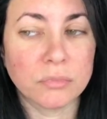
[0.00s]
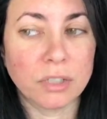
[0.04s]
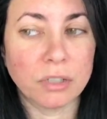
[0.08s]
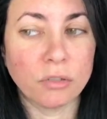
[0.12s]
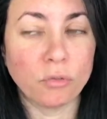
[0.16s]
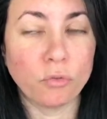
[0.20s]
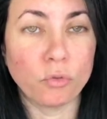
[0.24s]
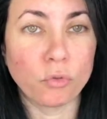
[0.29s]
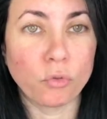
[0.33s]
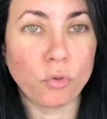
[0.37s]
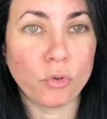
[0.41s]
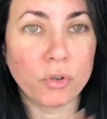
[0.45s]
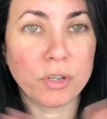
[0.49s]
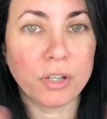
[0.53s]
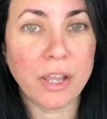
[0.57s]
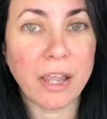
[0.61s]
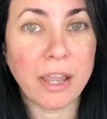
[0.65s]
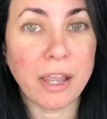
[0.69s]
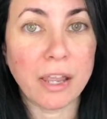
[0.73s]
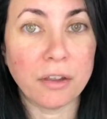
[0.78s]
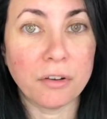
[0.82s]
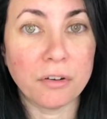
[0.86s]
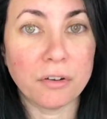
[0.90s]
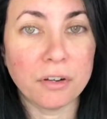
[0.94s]
growing
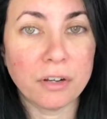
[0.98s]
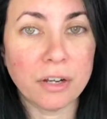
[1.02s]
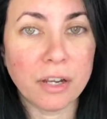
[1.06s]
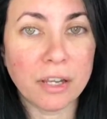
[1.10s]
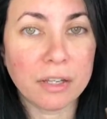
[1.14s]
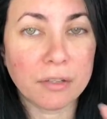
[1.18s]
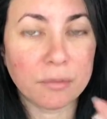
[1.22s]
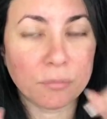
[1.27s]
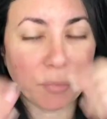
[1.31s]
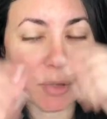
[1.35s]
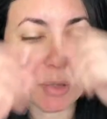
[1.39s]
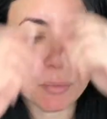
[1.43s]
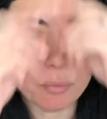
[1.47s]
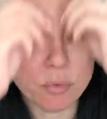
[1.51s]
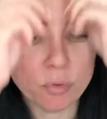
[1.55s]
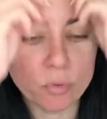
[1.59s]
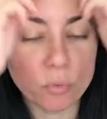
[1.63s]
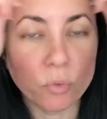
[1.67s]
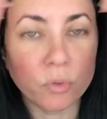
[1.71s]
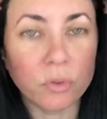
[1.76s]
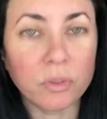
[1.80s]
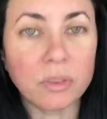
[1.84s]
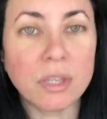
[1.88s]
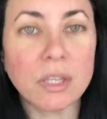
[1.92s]
hair like people
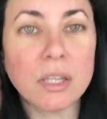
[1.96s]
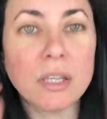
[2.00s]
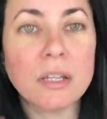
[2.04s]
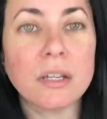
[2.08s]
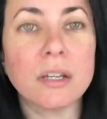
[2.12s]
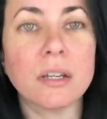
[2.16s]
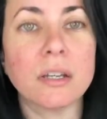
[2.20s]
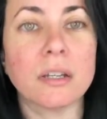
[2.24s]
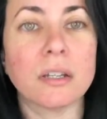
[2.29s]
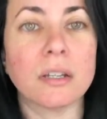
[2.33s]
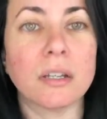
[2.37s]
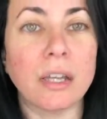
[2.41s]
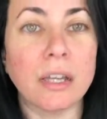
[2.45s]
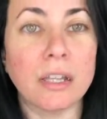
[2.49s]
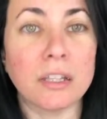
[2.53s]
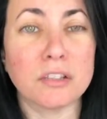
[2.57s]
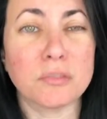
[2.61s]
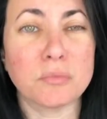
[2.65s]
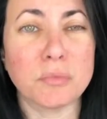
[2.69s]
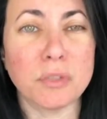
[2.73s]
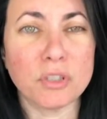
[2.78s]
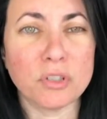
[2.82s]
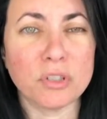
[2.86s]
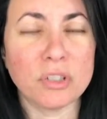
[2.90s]
would think, and
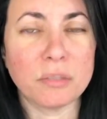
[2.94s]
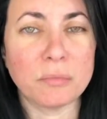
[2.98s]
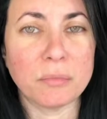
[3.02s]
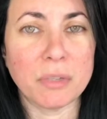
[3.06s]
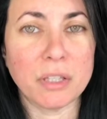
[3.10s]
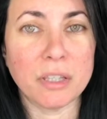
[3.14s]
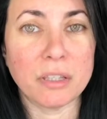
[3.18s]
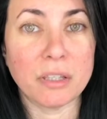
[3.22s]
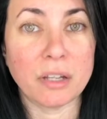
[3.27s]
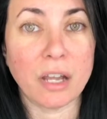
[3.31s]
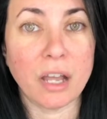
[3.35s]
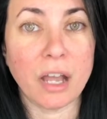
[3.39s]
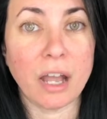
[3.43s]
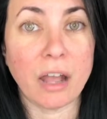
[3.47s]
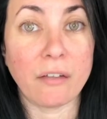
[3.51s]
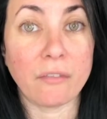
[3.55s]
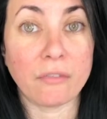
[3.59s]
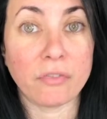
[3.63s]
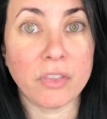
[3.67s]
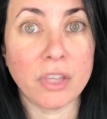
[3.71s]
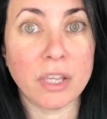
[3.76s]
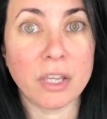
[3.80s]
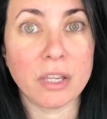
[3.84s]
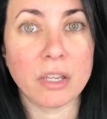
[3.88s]
especially me that I have
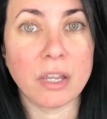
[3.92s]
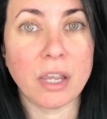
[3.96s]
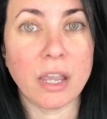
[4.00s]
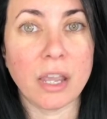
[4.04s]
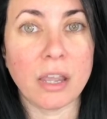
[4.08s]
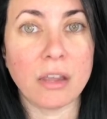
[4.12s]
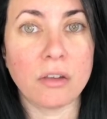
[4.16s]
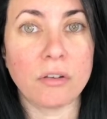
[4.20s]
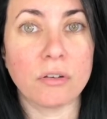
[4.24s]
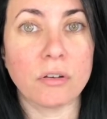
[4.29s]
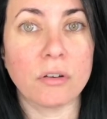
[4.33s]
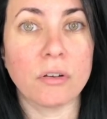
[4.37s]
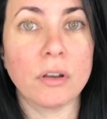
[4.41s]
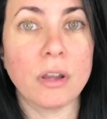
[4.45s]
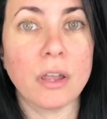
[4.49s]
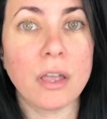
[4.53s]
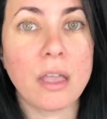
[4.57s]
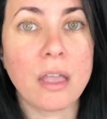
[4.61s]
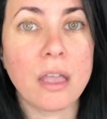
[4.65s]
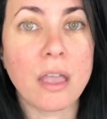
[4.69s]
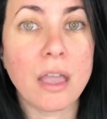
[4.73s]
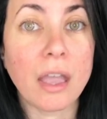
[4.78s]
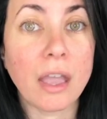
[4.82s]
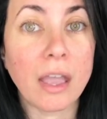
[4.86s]
thick hair
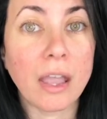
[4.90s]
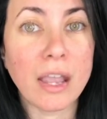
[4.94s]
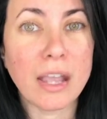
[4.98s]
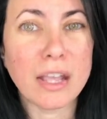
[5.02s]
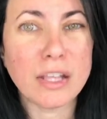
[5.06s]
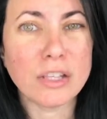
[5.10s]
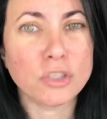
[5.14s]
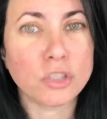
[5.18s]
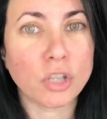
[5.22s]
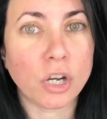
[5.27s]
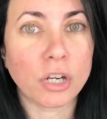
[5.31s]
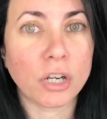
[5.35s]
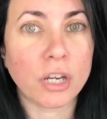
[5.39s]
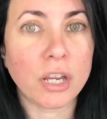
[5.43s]
and dark